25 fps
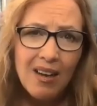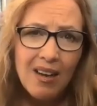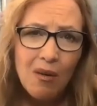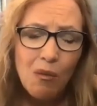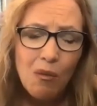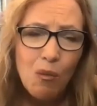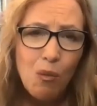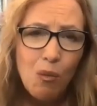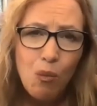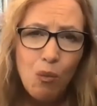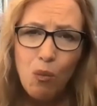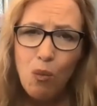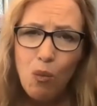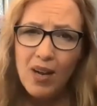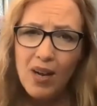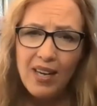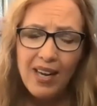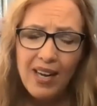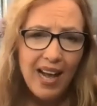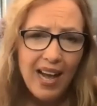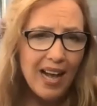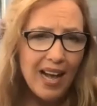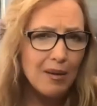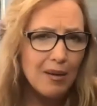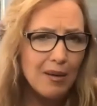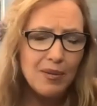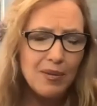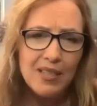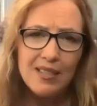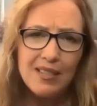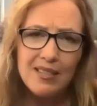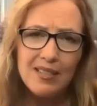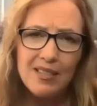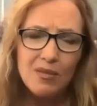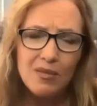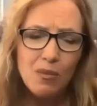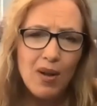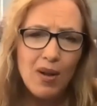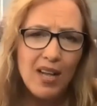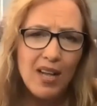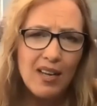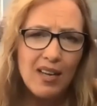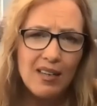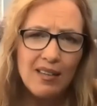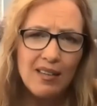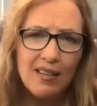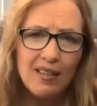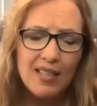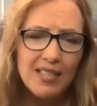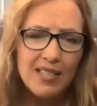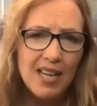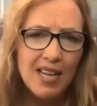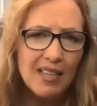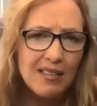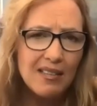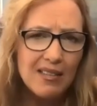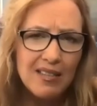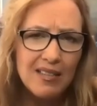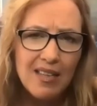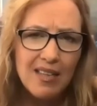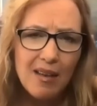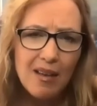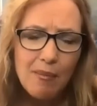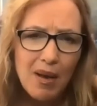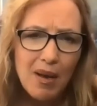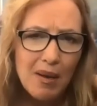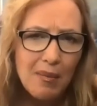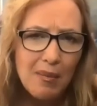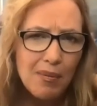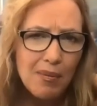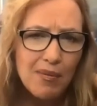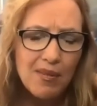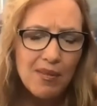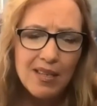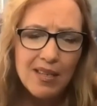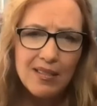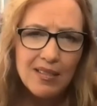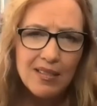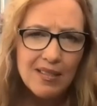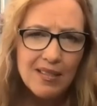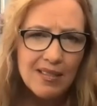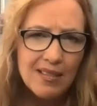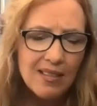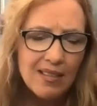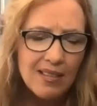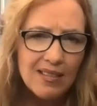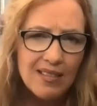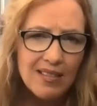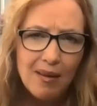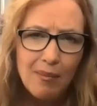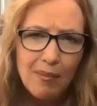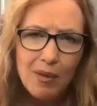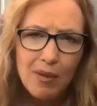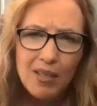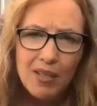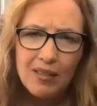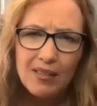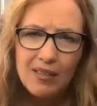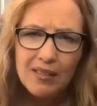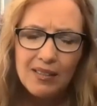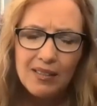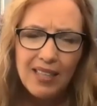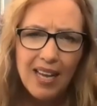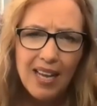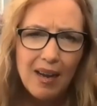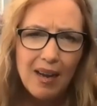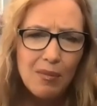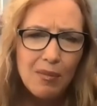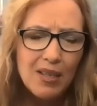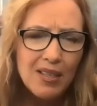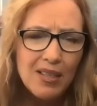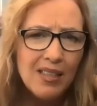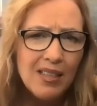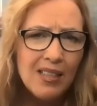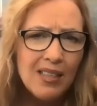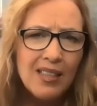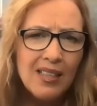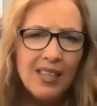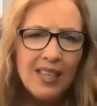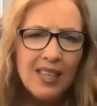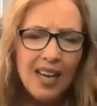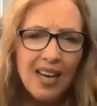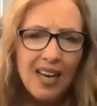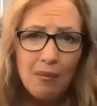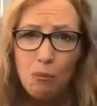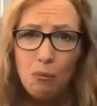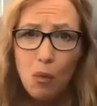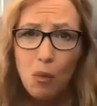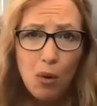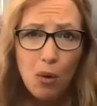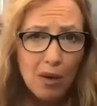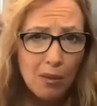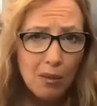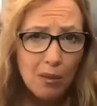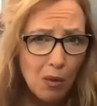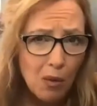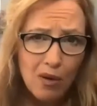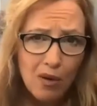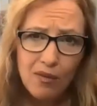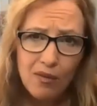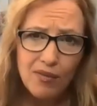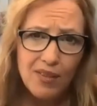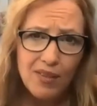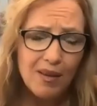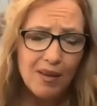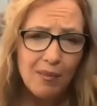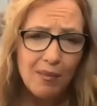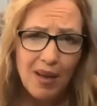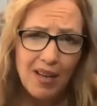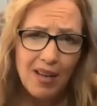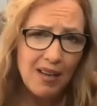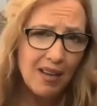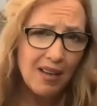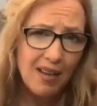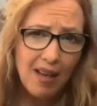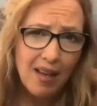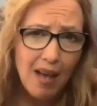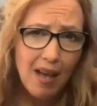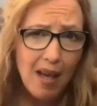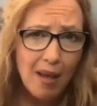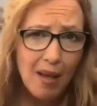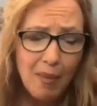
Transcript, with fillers: What happens when the tents come up this summer, Cameron? Uh, more and more of them, I, I